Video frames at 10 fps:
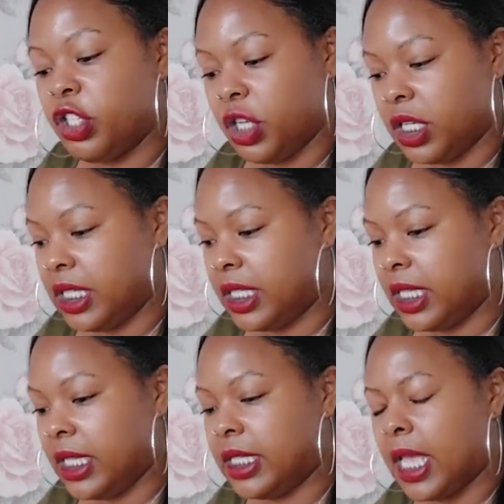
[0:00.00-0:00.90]

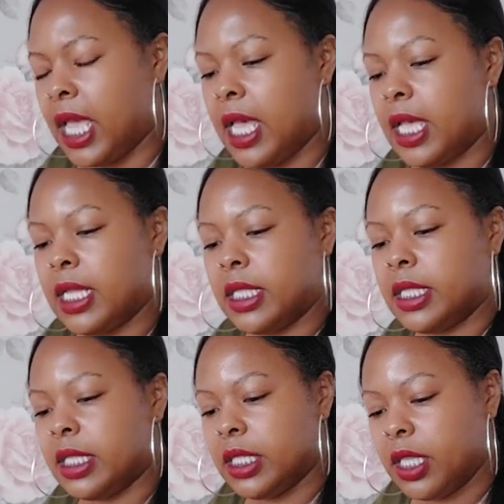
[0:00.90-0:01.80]
Justice,
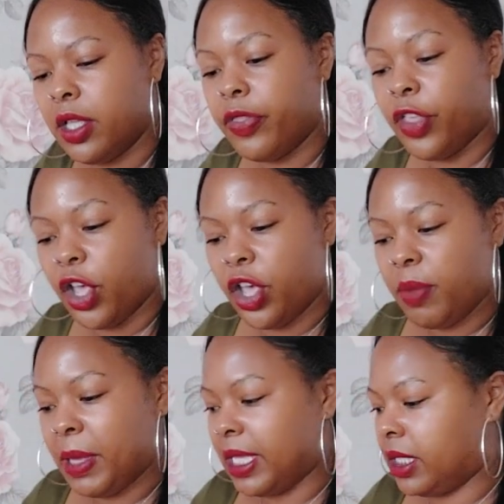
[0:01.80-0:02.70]
and the
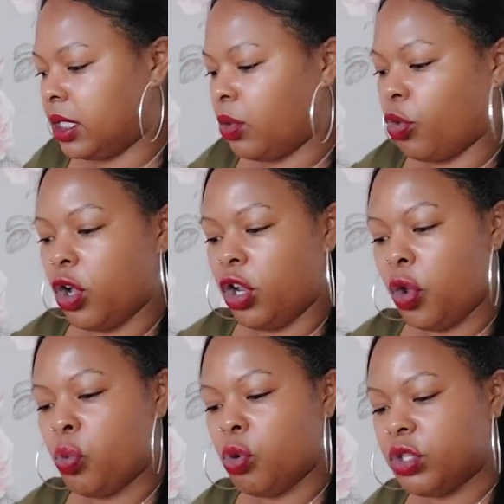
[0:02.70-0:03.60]
Hermit. Got a
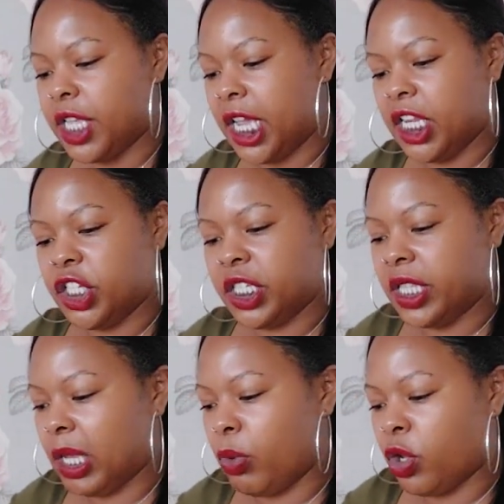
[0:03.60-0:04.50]
lot of water energy
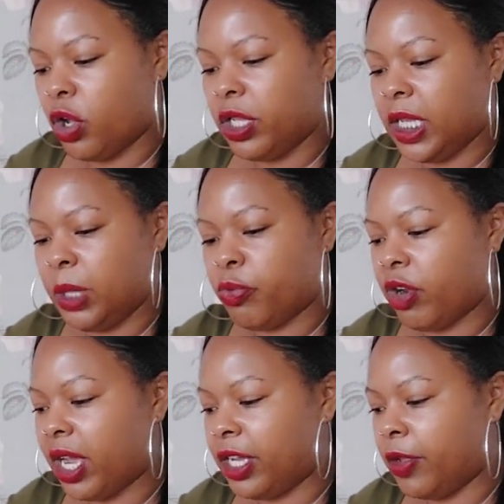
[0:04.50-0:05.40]
there. We got
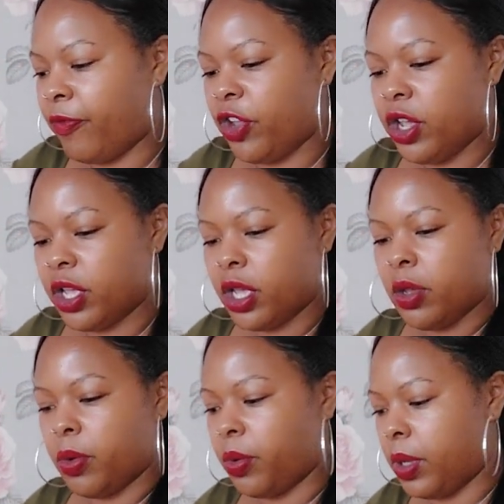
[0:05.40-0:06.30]
Libra and
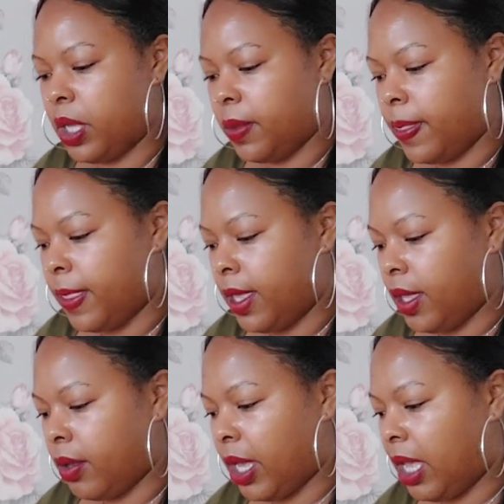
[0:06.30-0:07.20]
Virgo.
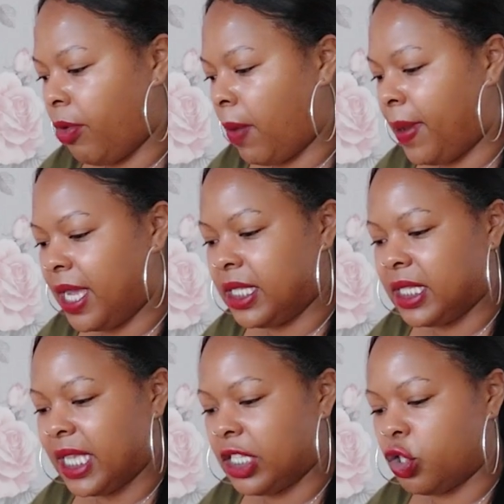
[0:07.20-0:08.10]
Okay, we've got
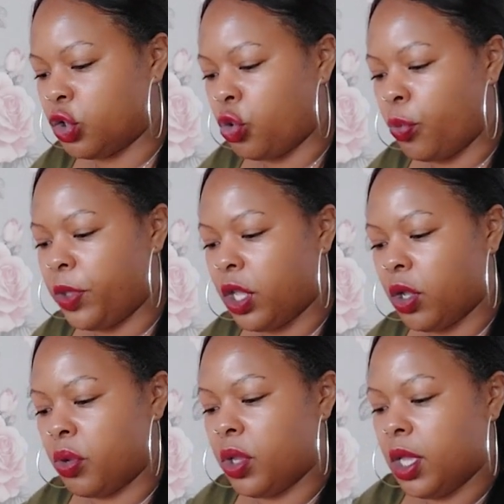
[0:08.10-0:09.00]
Pisces, Cancer,
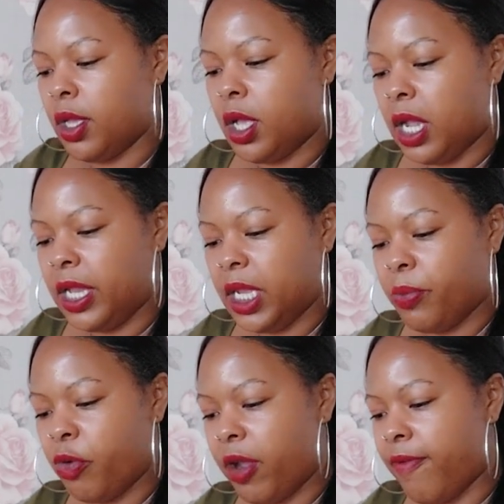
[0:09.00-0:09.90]
Scorpio,
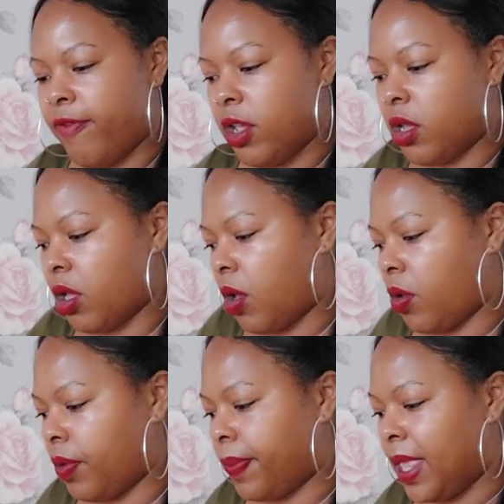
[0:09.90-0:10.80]
Libra, and
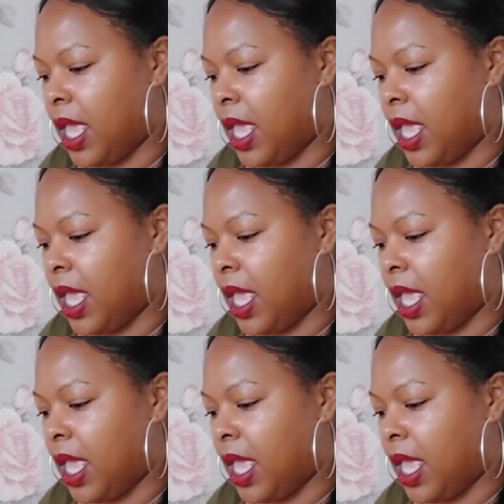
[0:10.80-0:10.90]
Virgo.